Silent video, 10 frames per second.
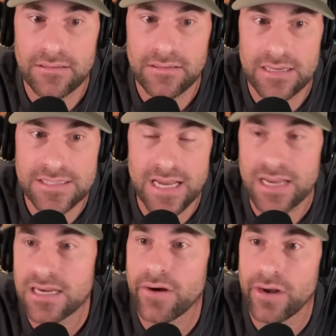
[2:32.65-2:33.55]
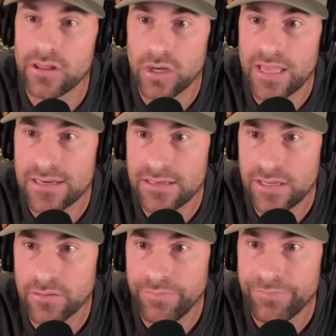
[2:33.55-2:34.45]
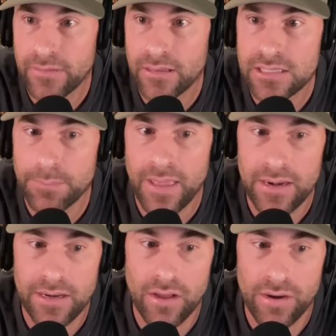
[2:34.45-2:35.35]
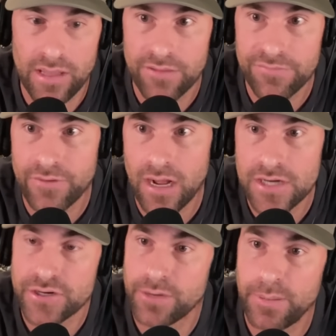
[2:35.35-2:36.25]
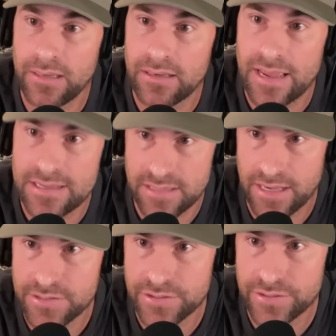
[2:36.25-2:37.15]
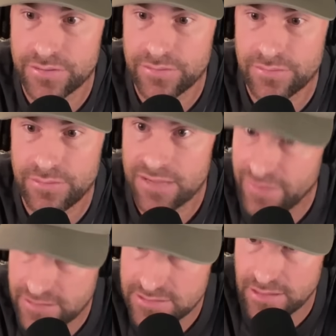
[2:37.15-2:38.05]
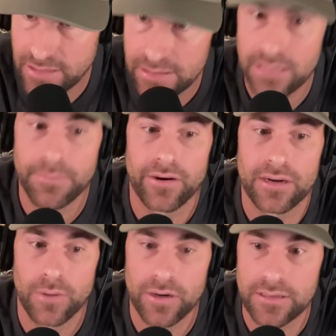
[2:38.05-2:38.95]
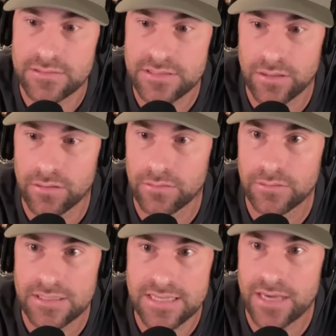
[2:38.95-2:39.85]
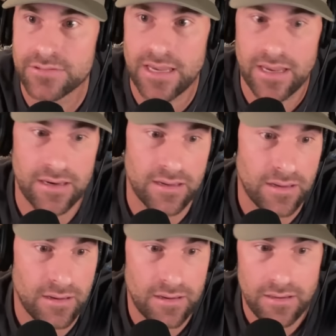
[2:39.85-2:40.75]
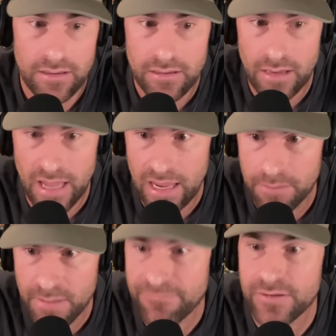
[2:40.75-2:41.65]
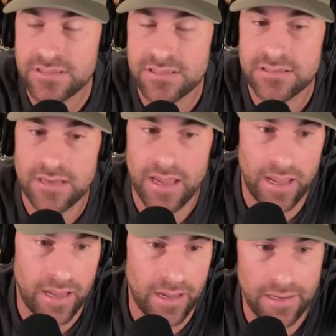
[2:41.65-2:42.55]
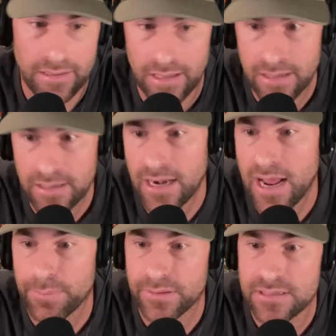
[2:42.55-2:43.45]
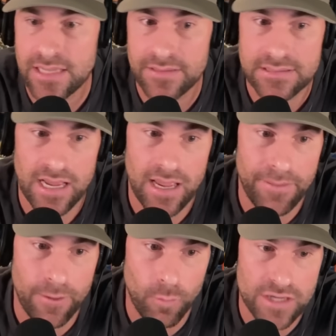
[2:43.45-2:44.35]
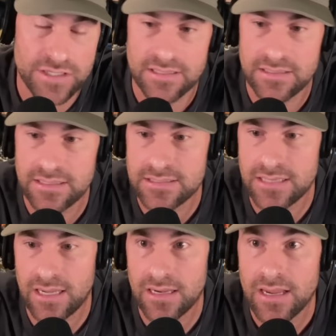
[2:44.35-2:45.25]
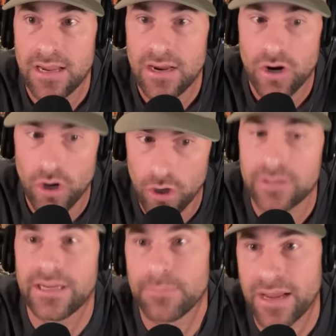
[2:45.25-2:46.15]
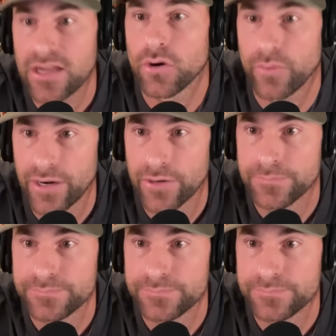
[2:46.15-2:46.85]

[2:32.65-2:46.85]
a secondary look at a deal depending on if Andre or Pete has entered the event in the American market. So a San Jose, a Memphis, a Indianapolis at the time, a Washington, D.C. Early in my career,